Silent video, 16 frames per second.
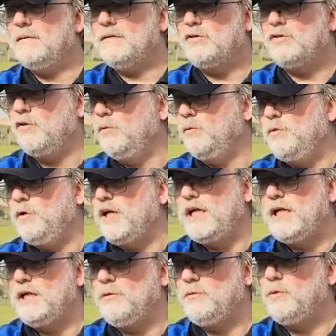So
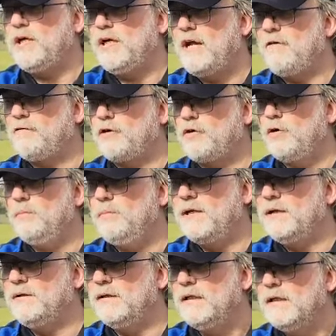we have a group,
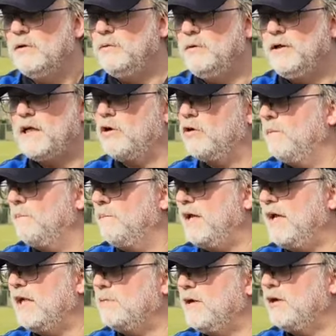and we can
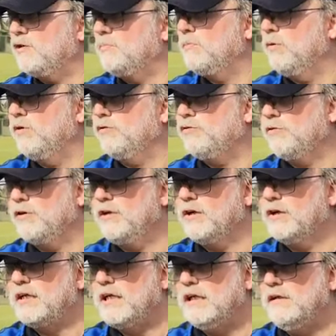complain about the boys who are
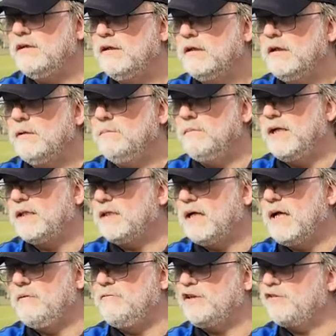not here, but
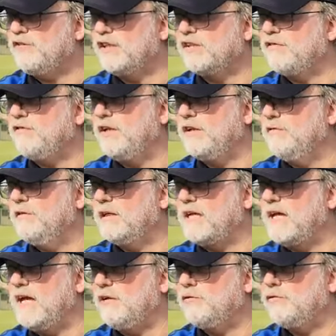I'm very satisfied with the
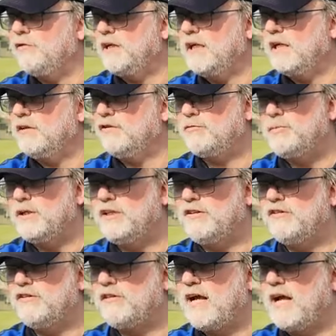guys who are here, and the
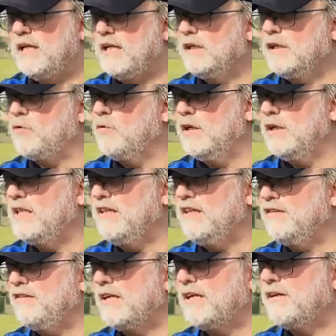spirits is high and the quality
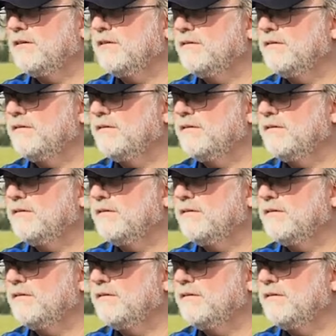is there.